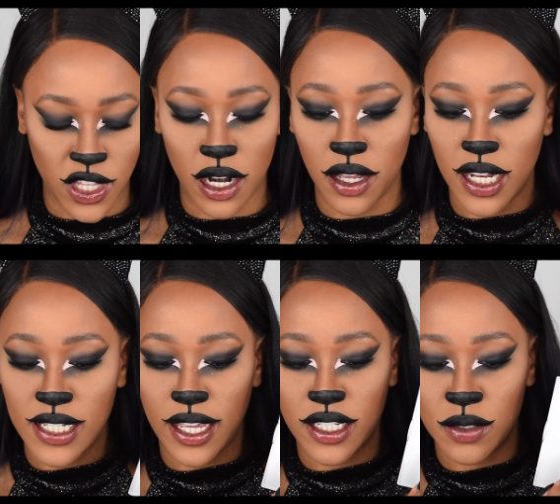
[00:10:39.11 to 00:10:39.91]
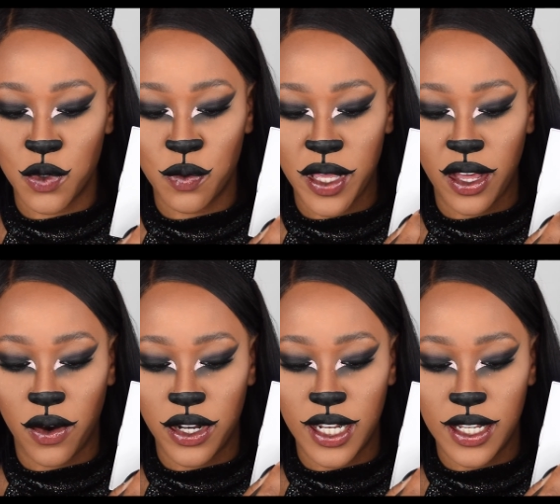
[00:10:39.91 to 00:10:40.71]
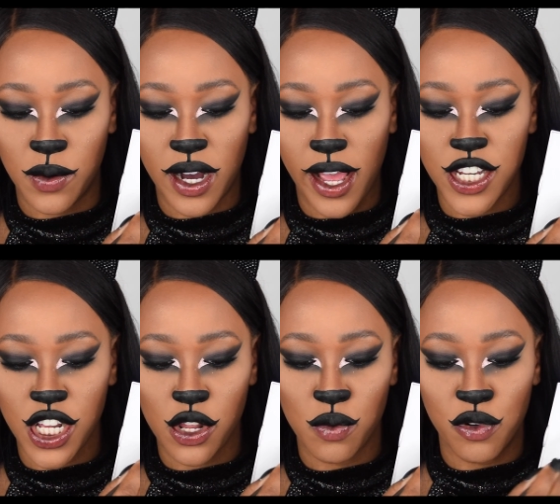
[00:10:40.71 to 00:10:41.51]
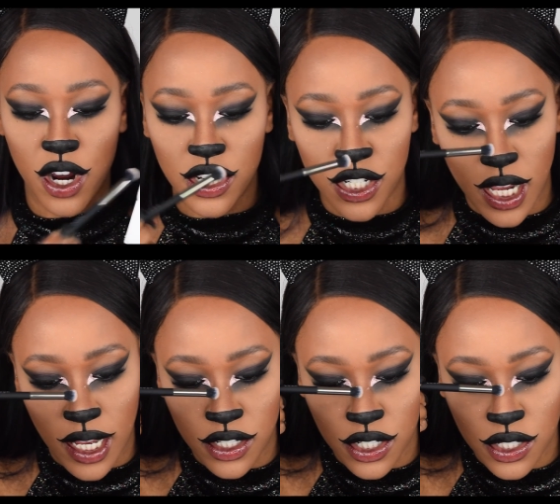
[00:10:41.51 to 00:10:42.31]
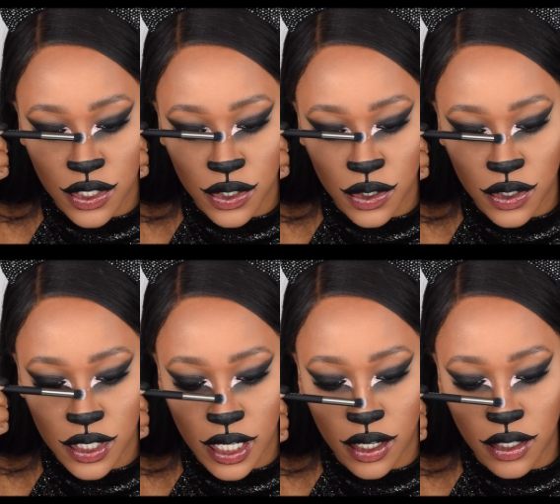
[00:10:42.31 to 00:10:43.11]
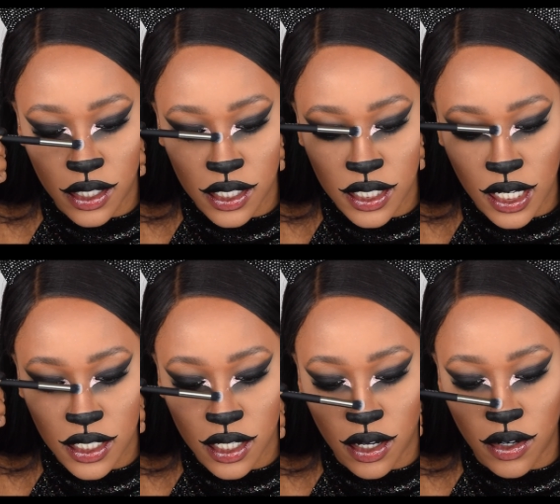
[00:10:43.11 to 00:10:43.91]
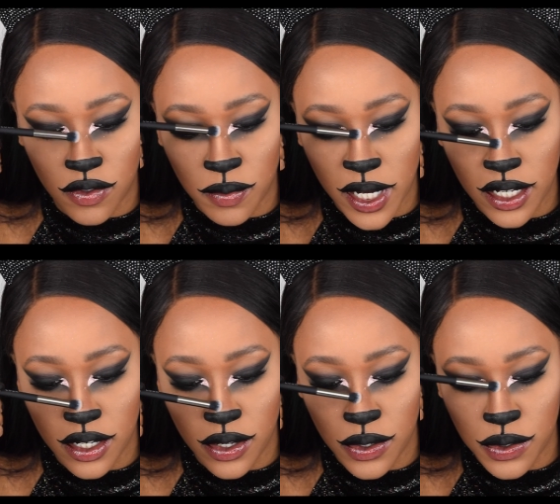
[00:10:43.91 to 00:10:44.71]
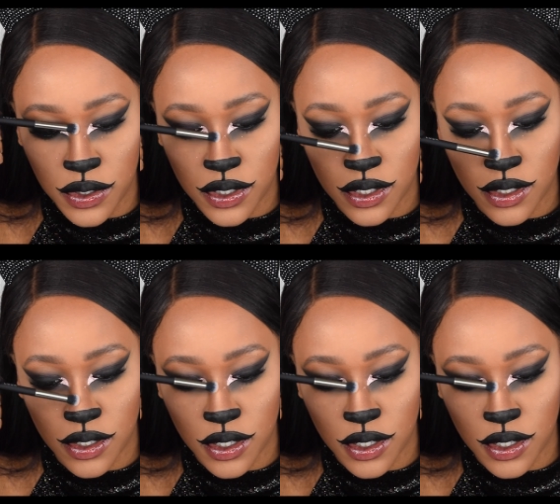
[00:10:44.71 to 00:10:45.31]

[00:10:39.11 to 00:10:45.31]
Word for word: Then I'm going to take a small bit on a little eyeshadow brush and just do down the center of my nose.